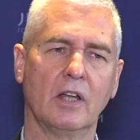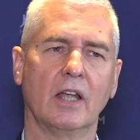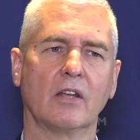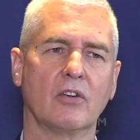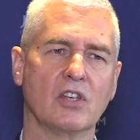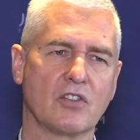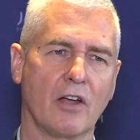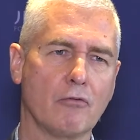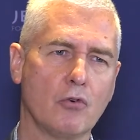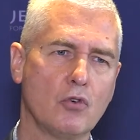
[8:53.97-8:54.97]
increased
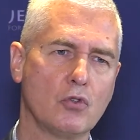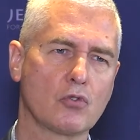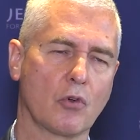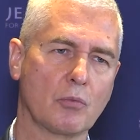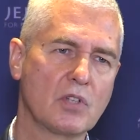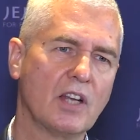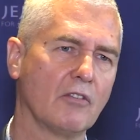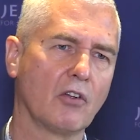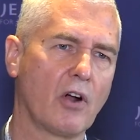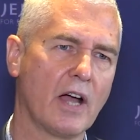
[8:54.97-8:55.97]
typhoons, from sea
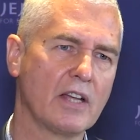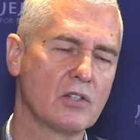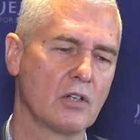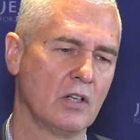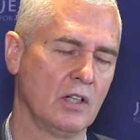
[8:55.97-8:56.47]
level rise.